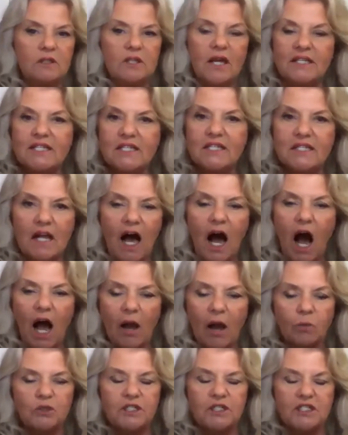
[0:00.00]
Let's
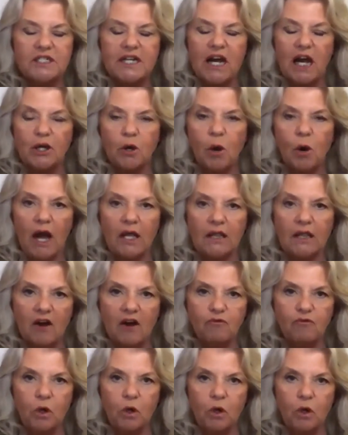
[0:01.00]
I will just tell you, I
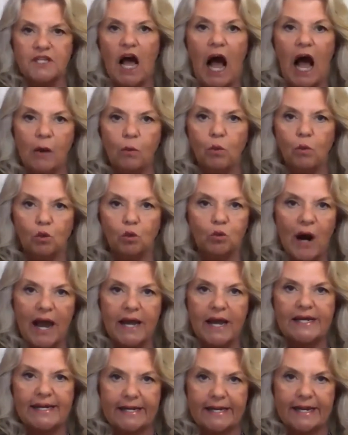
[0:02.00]
love words. I will
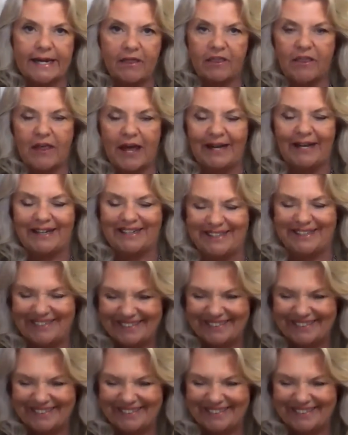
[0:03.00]
write anything.